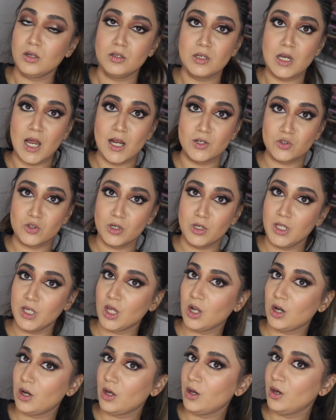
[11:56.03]
naturally
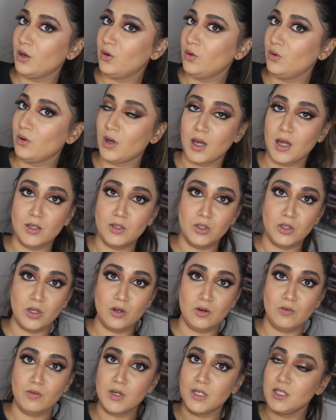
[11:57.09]
glow, and you can
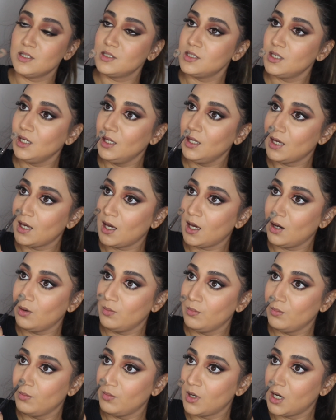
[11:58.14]
already see how
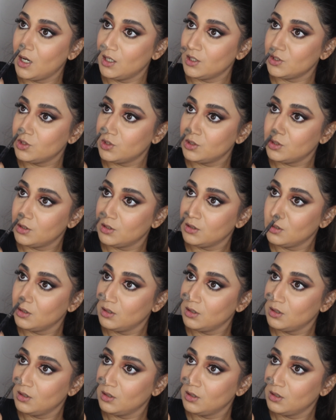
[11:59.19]
much